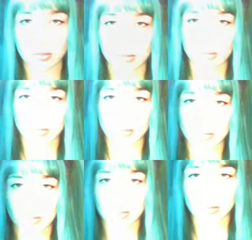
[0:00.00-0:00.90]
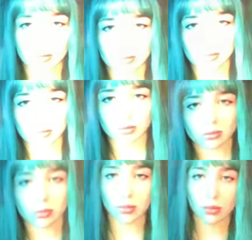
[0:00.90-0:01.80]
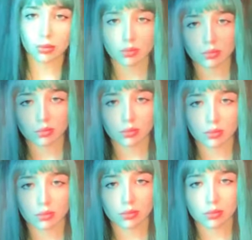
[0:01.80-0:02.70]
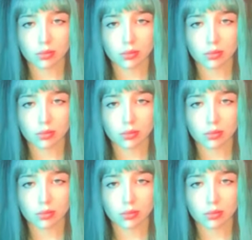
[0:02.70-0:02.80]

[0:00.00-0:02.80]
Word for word: because she kind of has that cute anime hairstyle.